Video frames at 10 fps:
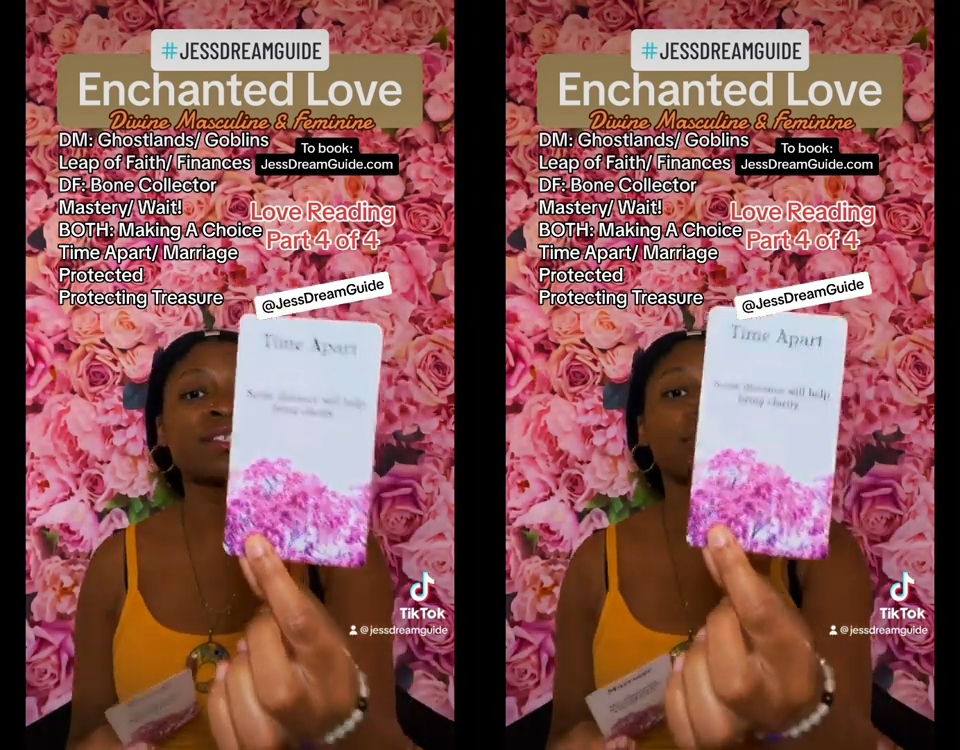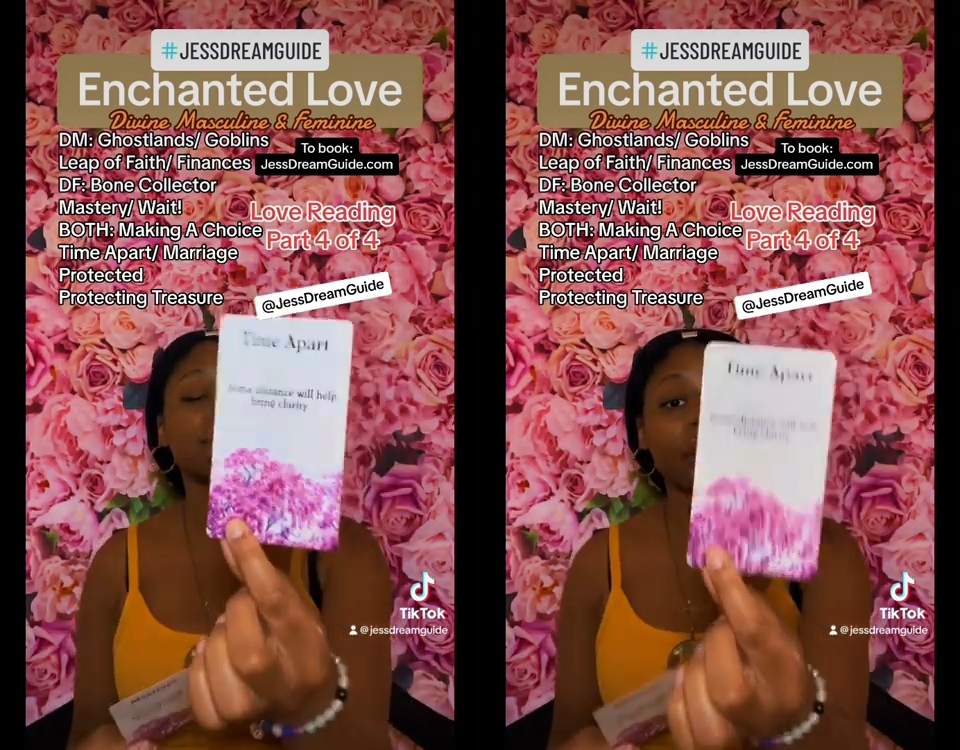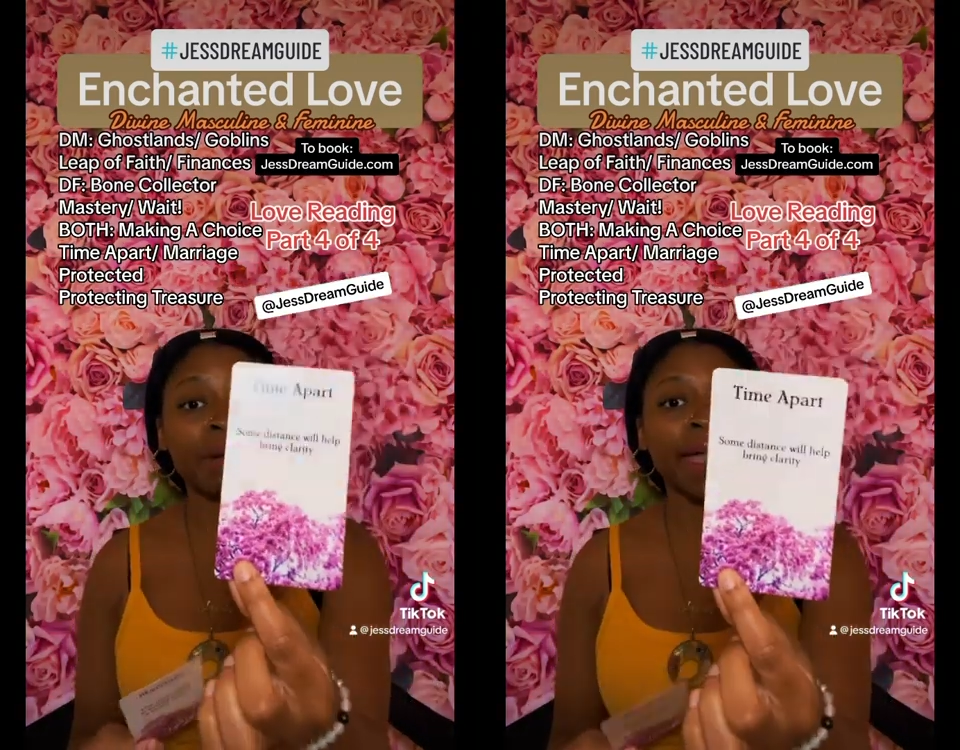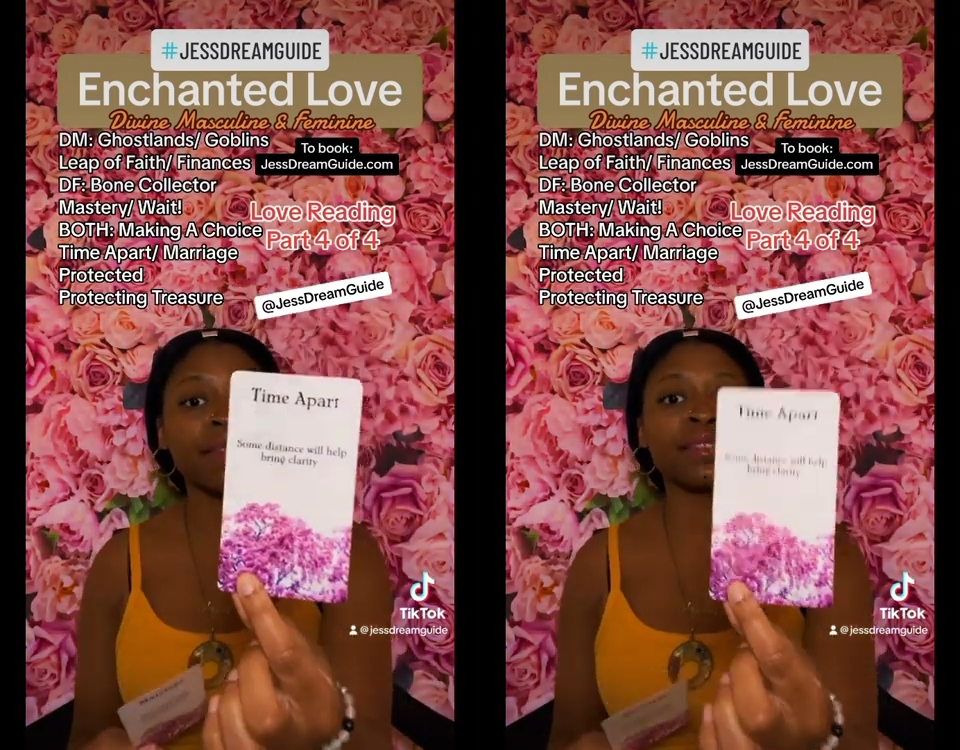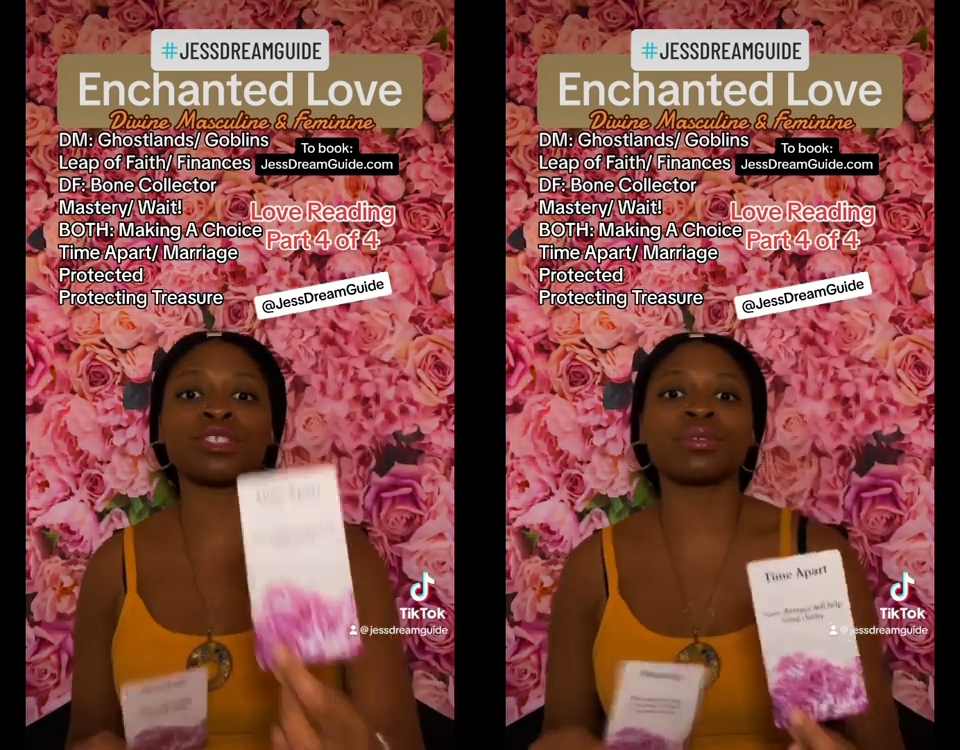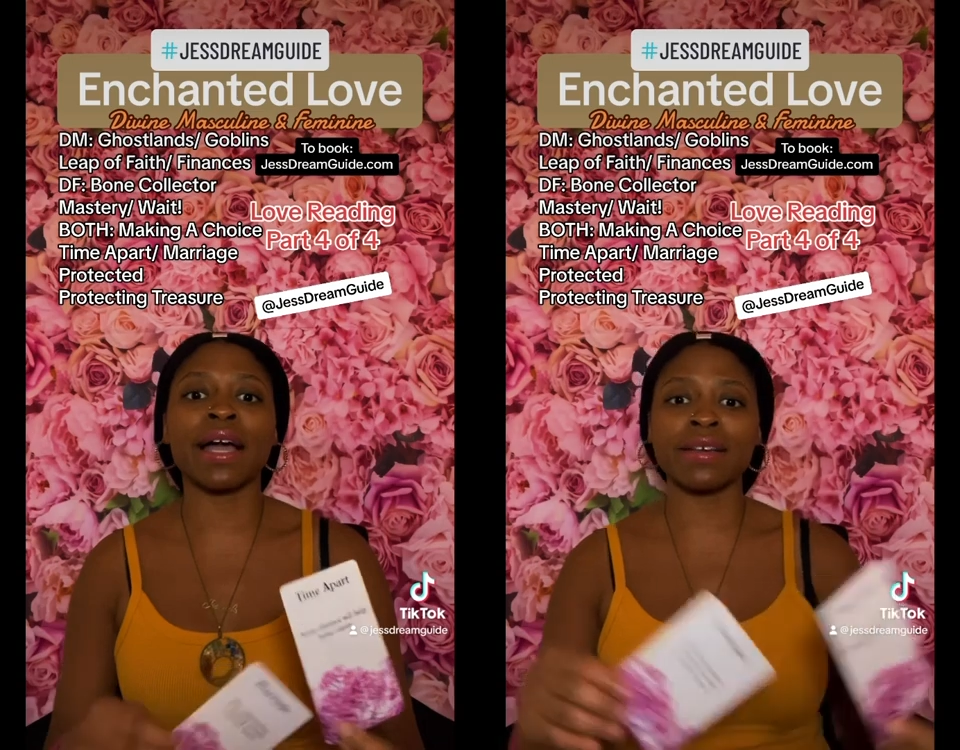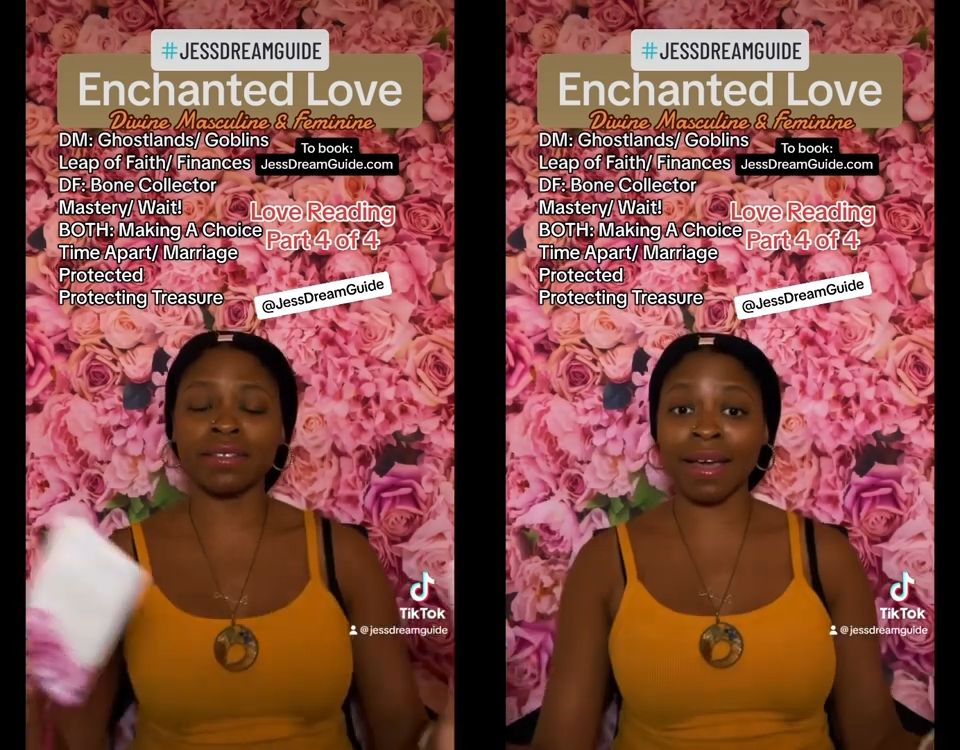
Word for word: So it's okay that you guys are